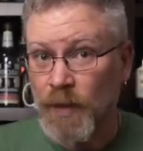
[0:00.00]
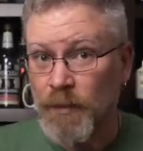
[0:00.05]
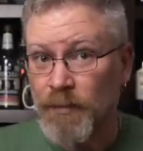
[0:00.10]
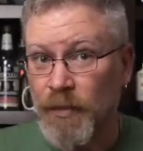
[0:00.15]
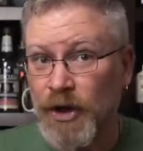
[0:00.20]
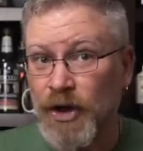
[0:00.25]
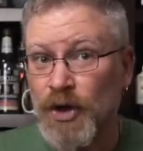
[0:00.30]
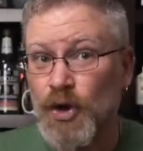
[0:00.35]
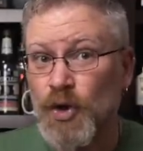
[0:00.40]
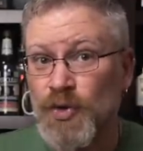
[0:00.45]

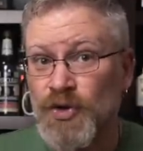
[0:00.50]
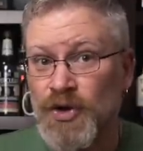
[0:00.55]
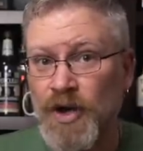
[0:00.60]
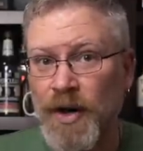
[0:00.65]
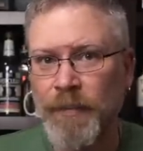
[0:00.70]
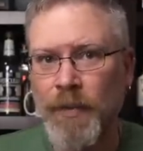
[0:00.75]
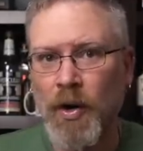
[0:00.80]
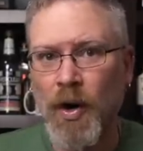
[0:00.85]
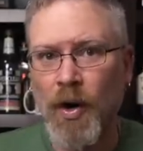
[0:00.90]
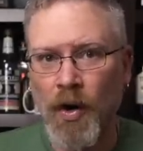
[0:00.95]
but it used
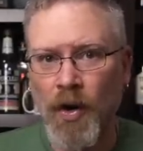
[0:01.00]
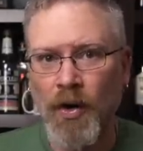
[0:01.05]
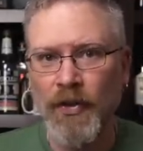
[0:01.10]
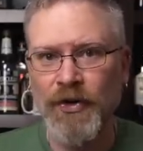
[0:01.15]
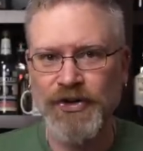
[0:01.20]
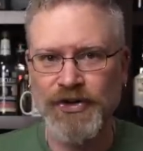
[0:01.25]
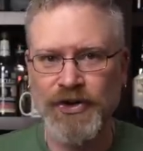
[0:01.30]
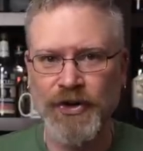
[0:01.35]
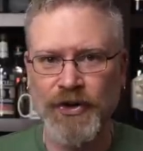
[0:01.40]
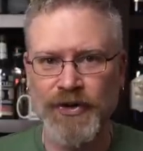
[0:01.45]
up all
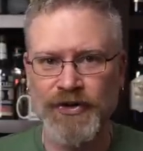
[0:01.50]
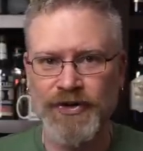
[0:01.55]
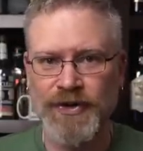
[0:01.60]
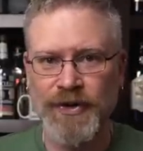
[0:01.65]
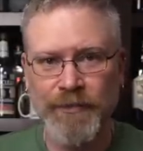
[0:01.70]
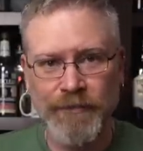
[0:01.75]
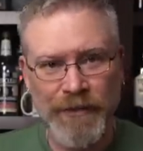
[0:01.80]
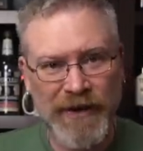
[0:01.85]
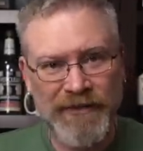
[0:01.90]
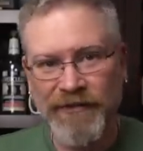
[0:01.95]
the sugars.
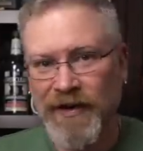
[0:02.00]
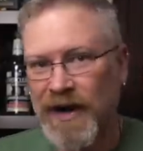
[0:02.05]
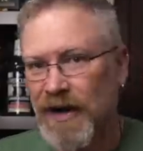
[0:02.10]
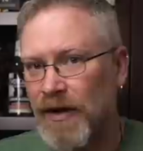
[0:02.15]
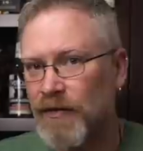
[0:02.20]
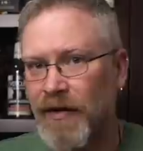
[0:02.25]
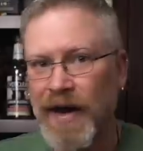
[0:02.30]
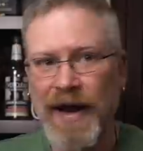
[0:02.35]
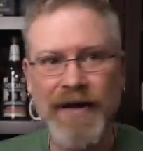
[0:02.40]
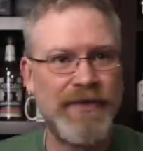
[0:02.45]
My
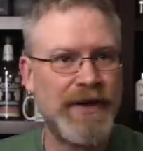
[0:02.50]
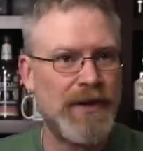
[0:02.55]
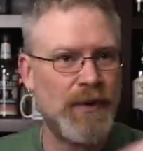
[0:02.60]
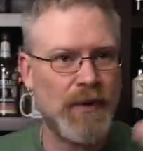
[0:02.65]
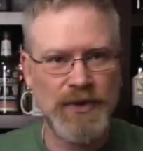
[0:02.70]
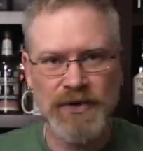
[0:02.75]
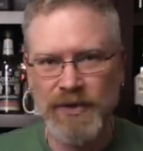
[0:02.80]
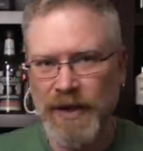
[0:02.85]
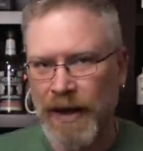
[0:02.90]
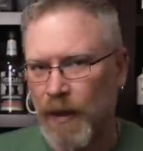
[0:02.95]
final gravity
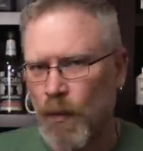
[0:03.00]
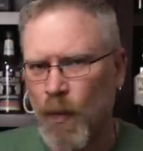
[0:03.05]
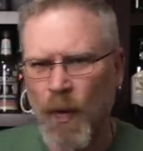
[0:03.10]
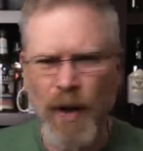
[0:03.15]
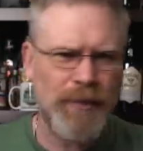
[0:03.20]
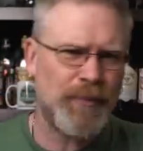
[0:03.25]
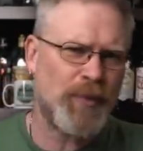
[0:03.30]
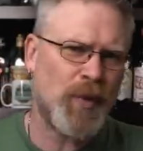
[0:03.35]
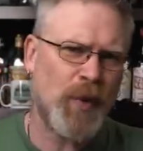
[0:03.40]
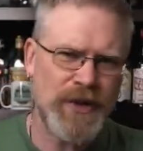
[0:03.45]
was like
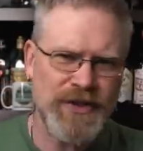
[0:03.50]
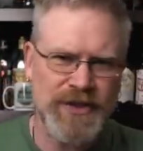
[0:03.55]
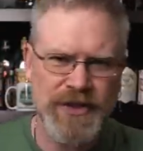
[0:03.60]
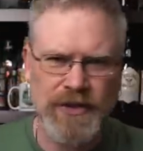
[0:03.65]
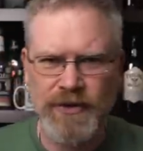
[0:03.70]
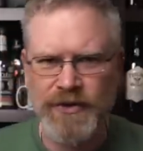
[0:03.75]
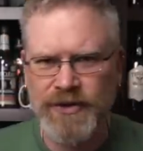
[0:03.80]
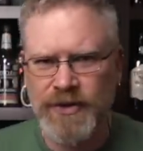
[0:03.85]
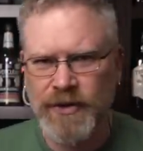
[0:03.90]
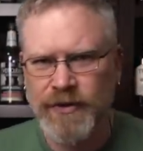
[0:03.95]

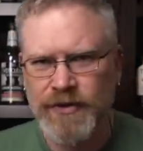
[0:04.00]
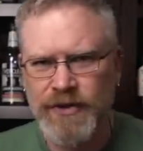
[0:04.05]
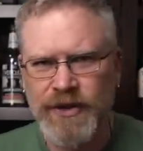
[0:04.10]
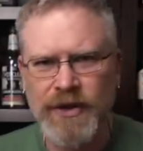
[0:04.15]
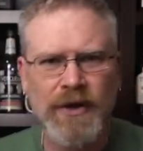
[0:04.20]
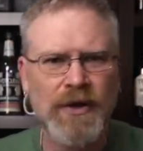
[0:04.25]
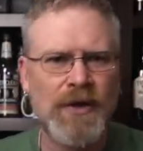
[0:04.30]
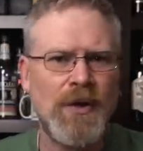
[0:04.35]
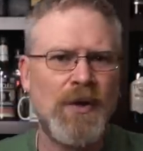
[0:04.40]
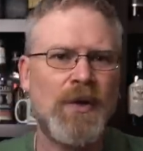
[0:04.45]

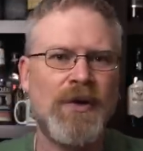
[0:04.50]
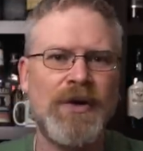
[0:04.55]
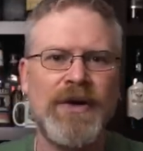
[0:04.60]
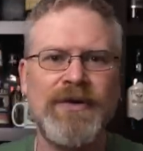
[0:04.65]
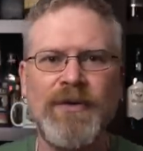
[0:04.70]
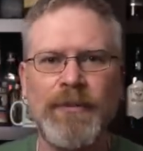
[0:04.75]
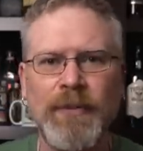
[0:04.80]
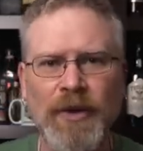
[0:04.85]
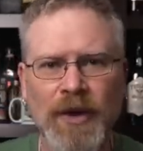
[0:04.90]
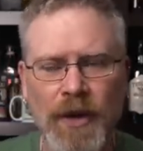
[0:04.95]
1.000 or
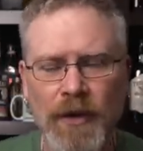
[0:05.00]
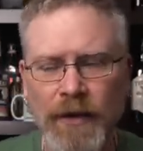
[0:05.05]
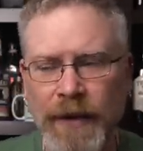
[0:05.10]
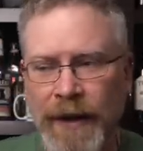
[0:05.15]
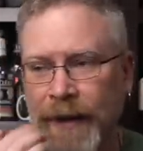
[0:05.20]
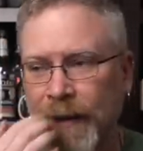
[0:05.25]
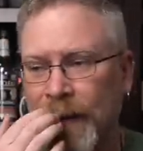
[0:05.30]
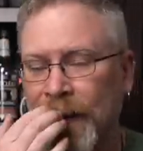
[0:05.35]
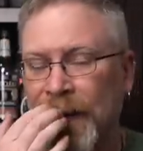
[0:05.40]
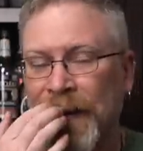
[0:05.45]
even below
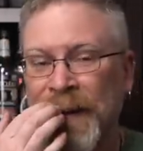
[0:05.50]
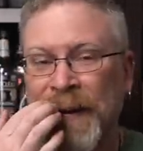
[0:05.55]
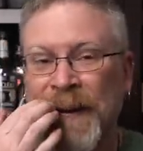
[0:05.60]
that.